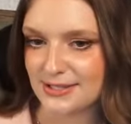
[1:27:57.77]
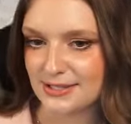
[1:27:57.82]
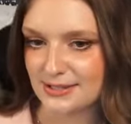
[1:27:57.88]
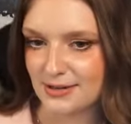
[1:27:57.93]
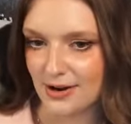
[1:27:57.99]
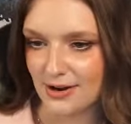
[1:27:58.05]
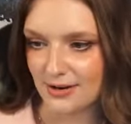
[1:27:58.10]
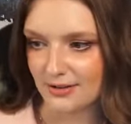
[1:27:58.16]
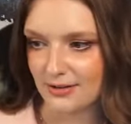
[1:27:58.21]

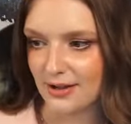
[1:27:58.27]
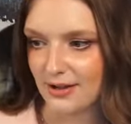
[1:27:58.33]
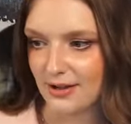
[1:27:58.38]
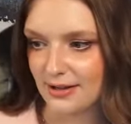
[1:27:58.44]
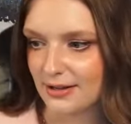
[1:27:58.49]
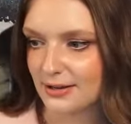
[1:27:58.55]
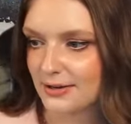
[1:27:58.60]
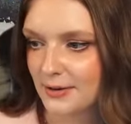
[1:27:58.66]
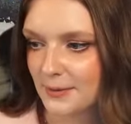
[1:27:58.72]
not a lot.
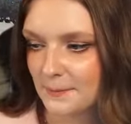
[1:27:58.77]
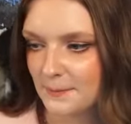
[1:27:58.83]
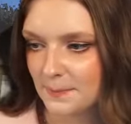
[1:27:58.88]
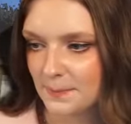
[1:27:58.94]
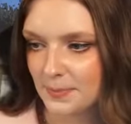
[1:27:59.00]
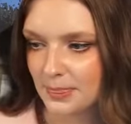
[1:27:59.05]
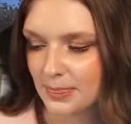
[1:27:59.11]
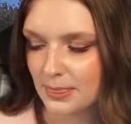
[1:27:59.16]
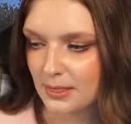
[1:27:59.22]

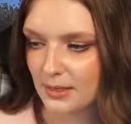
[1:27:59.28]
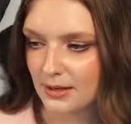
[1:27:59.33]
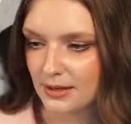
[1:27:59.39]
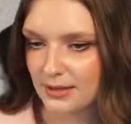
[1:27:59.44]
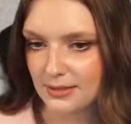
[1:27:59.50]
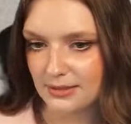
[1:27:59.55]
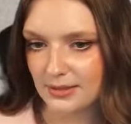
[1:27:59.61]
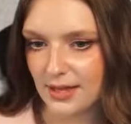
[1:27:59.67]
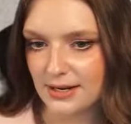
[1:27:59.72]

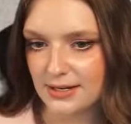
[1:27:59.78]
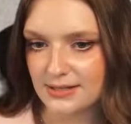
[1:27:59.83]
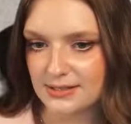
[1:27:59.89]
That is